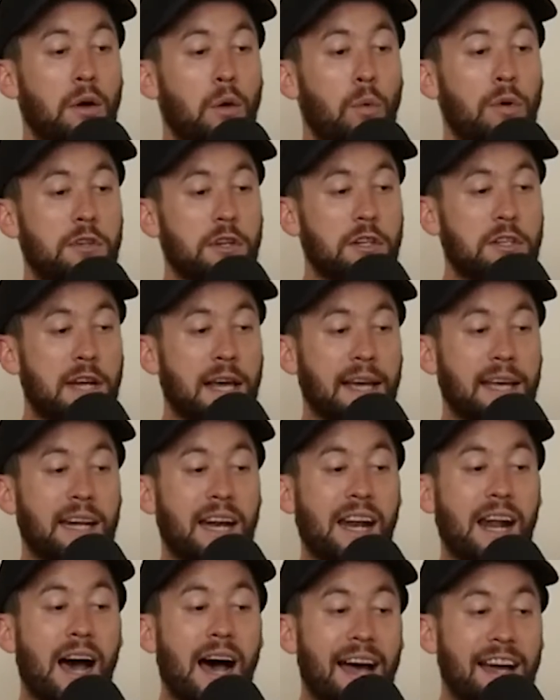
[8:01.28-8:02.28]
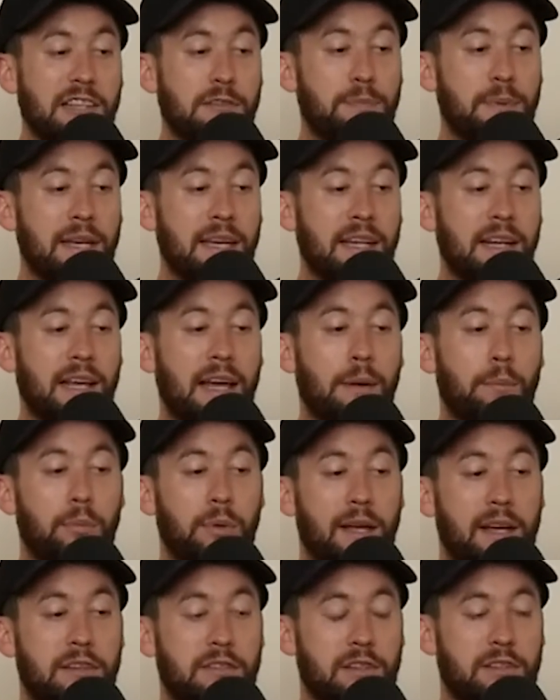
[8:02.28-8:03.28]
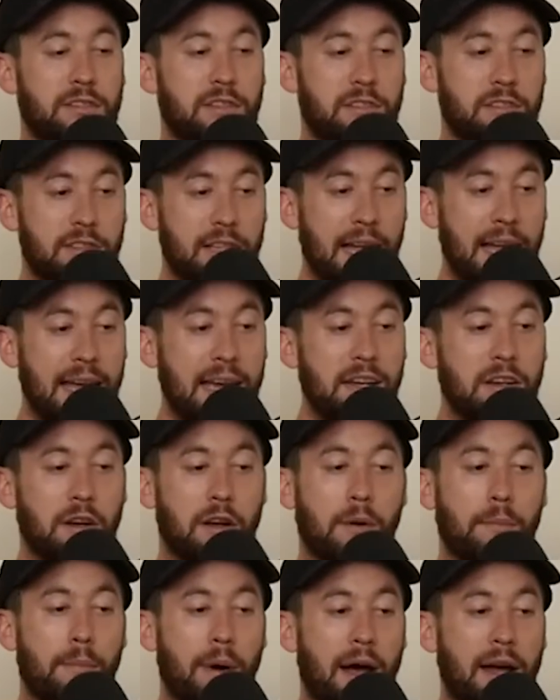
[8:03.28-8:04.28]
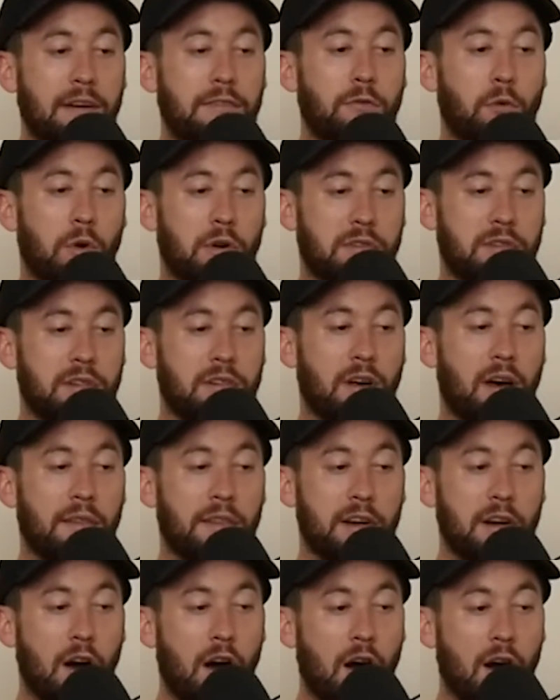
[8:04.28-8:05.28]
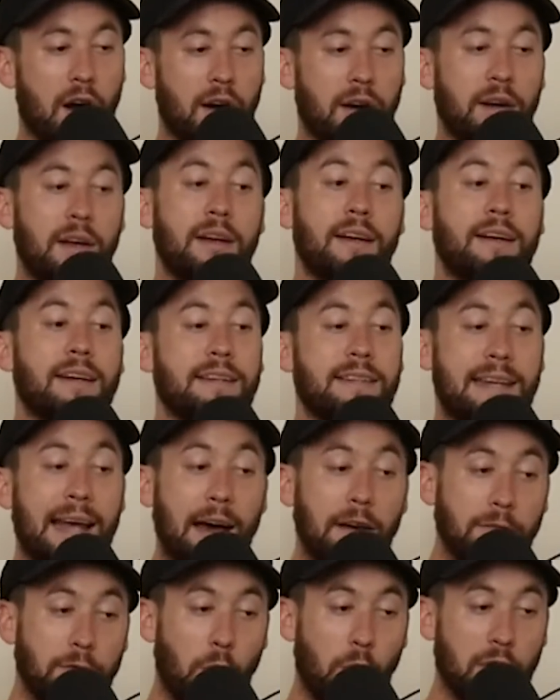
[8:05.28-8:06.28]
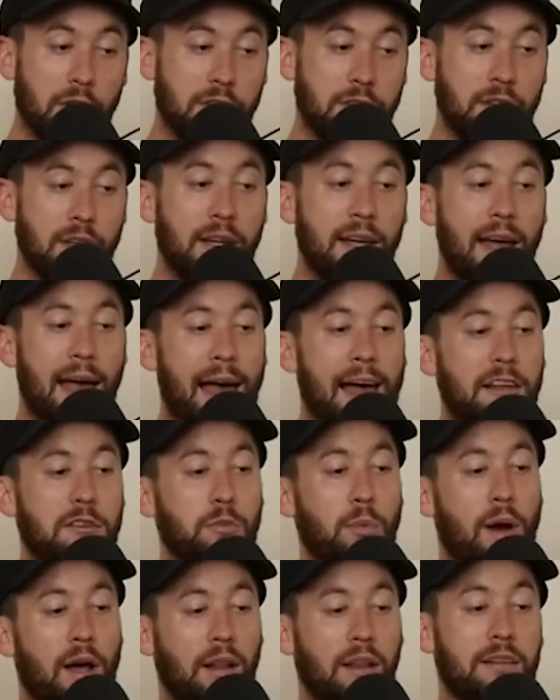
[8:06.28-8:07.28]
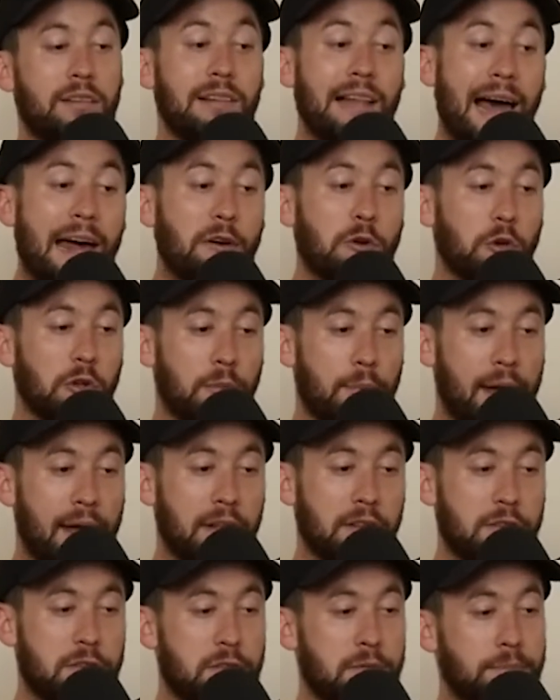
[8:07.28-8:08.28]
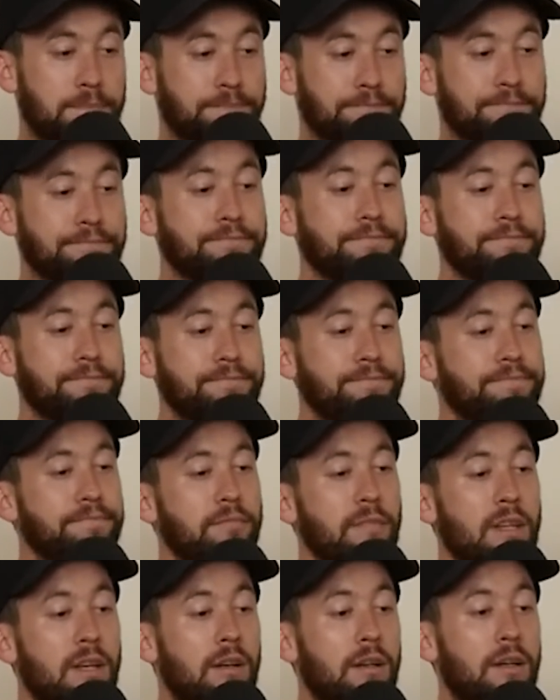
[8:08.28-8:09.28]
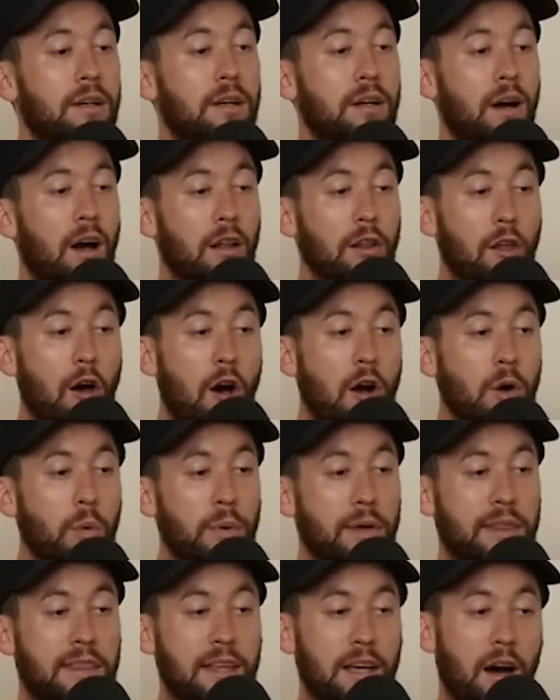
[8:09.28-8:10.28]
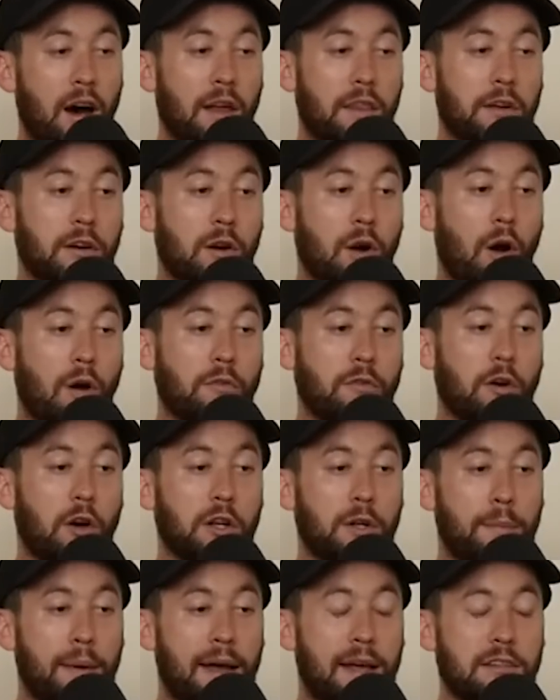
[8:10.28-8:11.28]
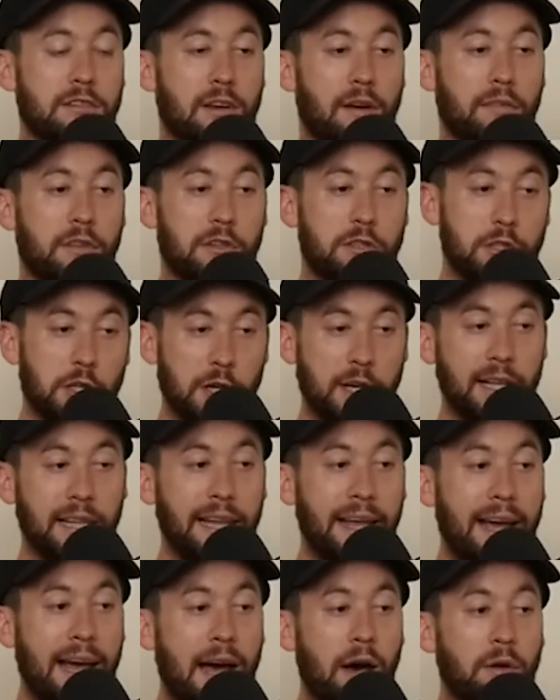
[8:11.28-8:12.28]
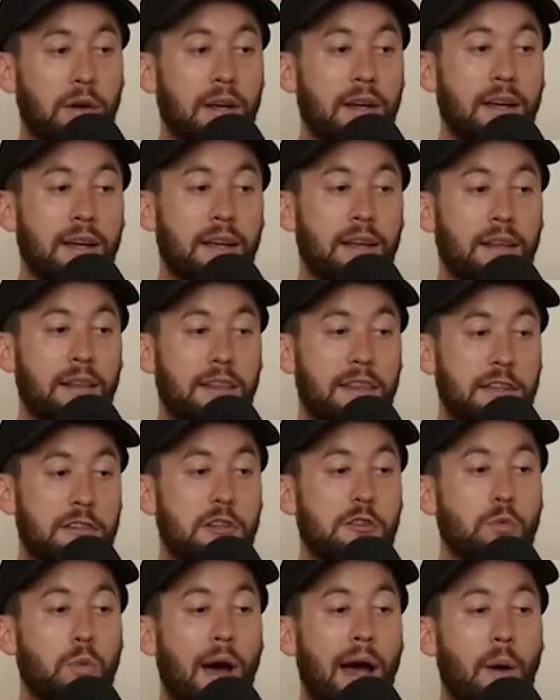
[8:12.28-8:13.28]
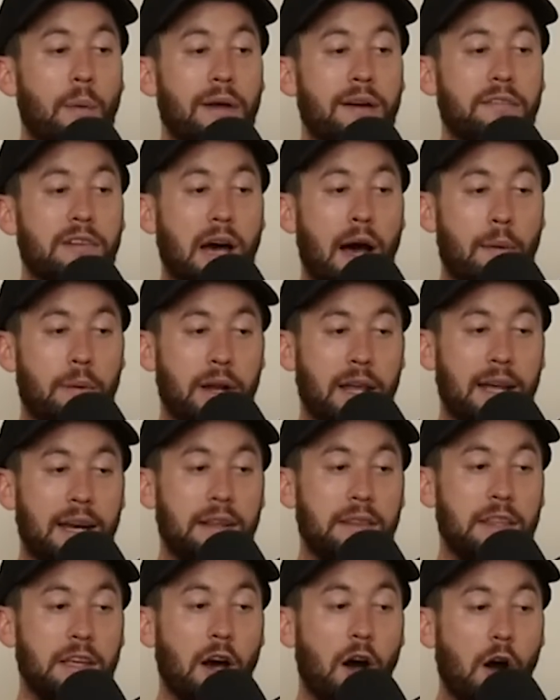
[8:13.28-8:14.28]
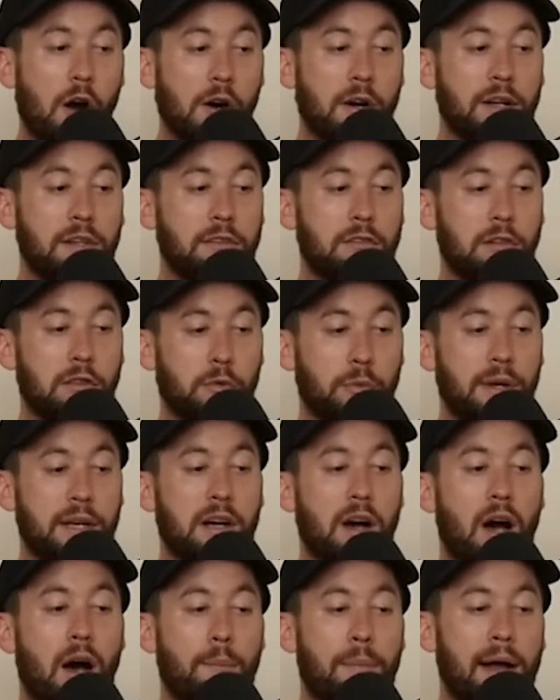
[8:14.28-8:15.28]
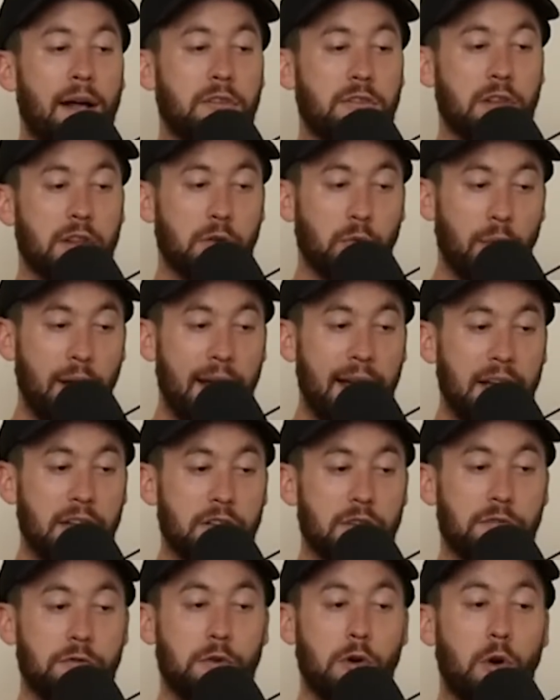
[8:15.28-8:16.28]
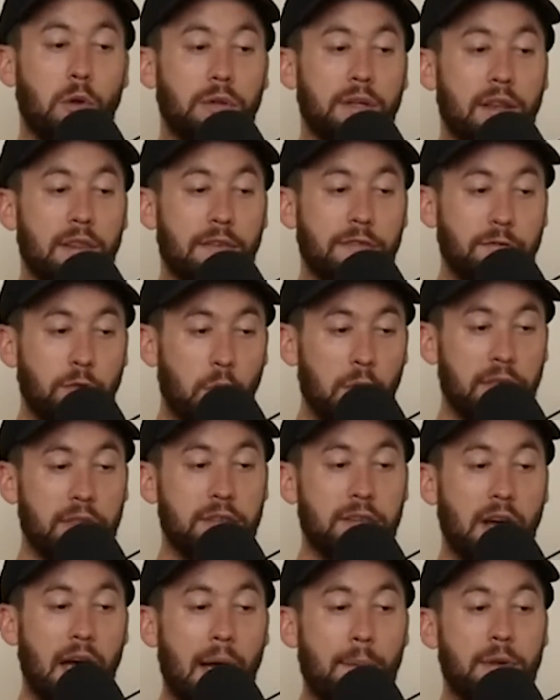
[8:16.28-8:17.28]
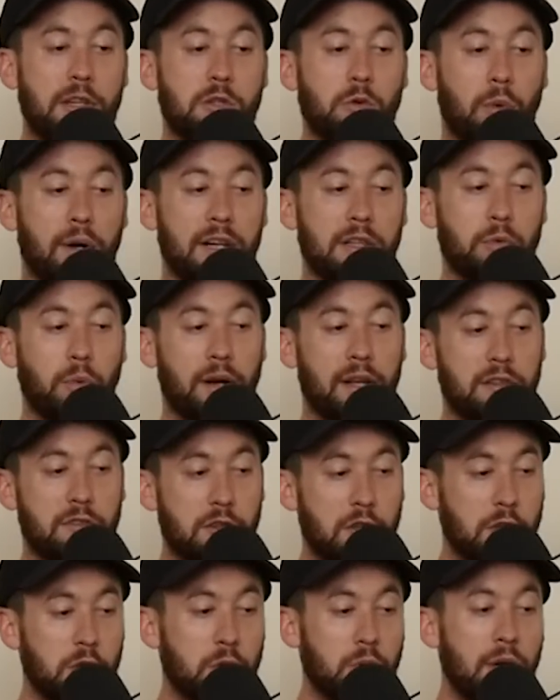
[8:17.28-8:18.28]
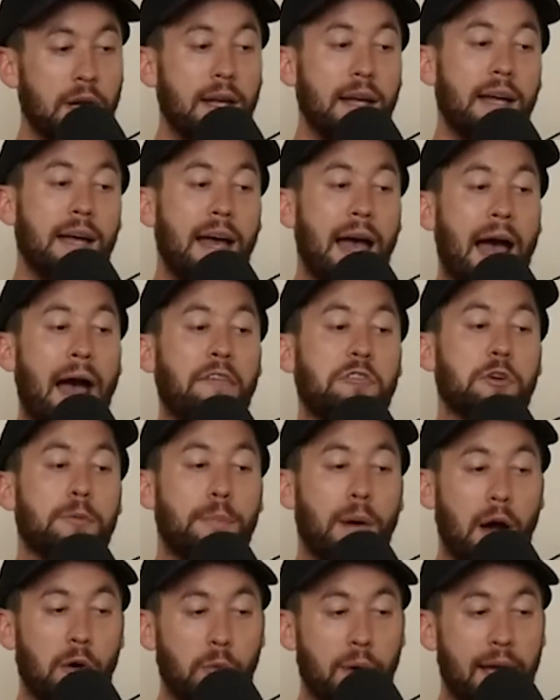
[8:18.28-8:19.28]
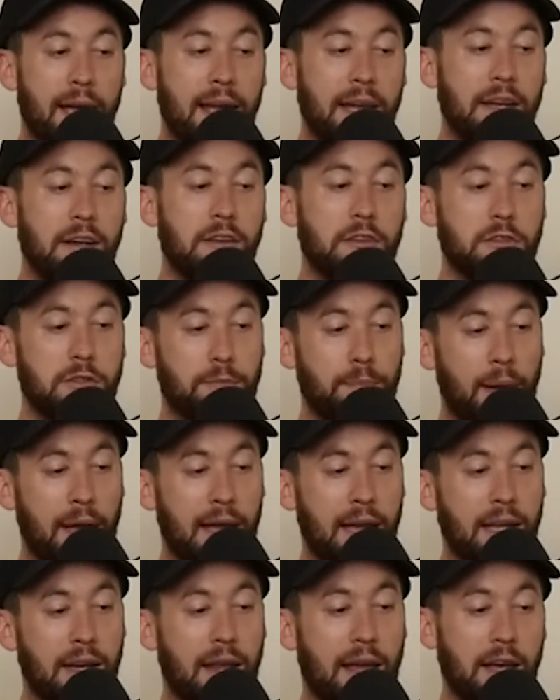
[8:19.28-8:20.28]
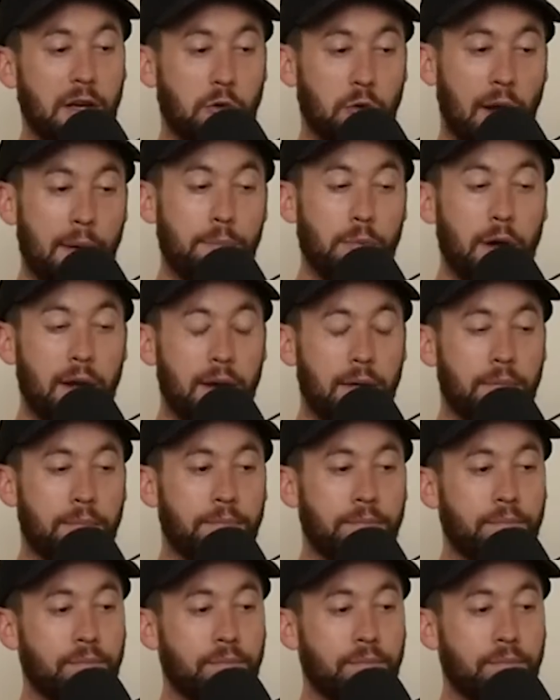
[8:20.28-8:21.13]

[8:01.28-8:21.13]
which are taken at high speed and place sustained combined forces on the car, downforce as well as lateral demands. Along with the other overall demands of the circuit layout, this is why we have nominated the hardest 3 compounds in the range for only the 4th time in 2022 after Bahrain, Spain, and Great Britain.